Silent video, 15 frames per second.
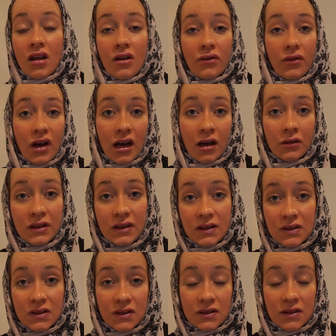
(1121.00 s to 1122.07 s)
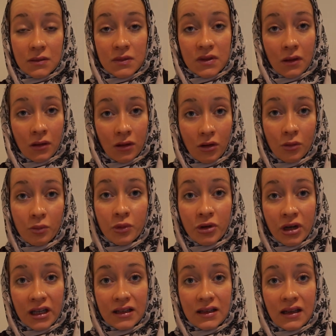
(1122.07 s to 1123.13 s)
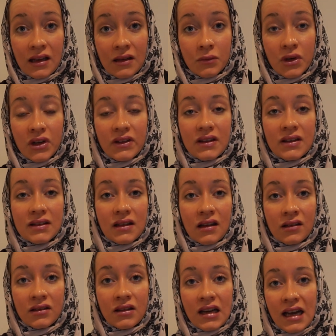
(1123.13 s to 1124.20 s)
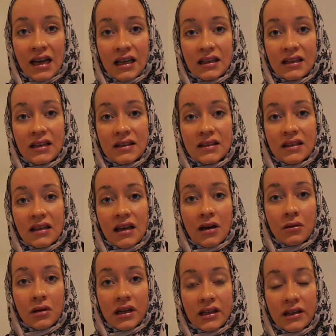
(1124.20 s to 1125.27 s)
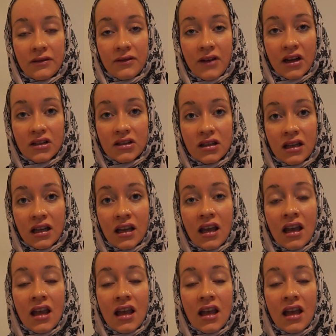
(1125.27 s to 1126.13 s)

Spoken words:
how these systems are operating and what is underlying these and how are they functioning.